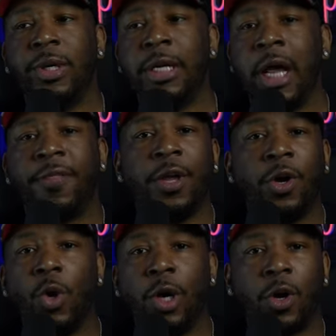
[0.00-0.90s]
with
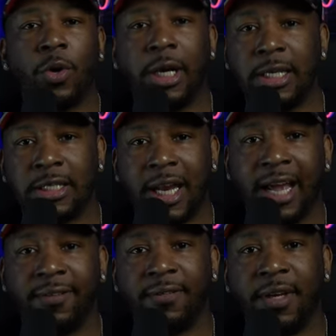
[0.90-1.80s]
nothing going on in his
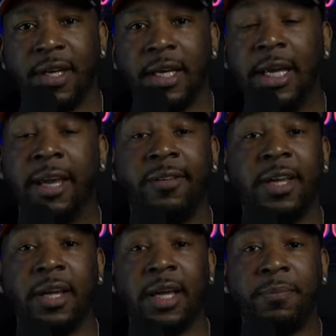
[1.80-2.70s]
life.
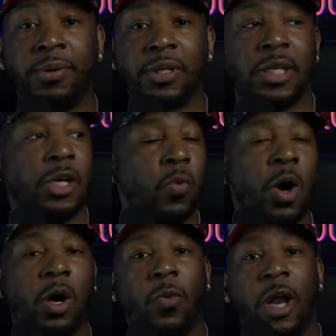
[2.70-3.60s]
If he can get pussy, he
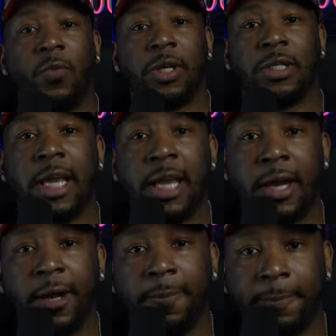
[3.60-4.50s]
walking around with his
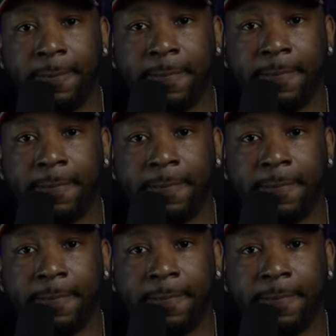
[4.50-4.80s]
head up.